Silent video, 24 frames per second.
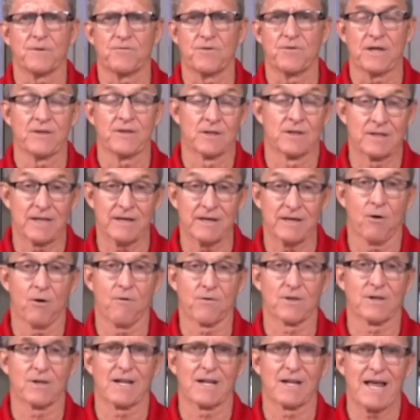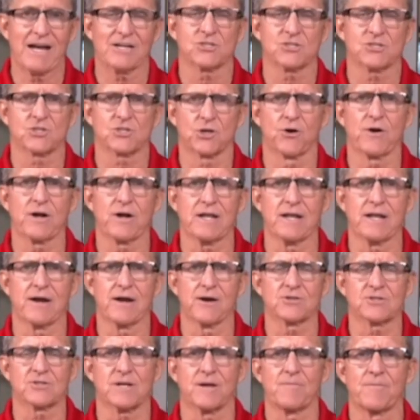over the last 30
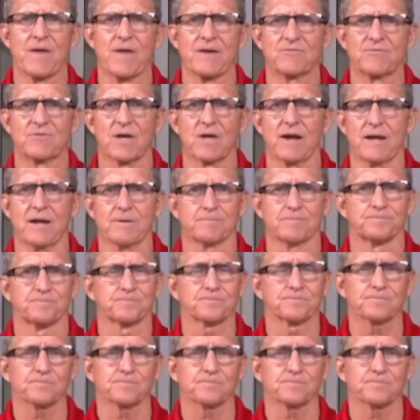years. And they've done it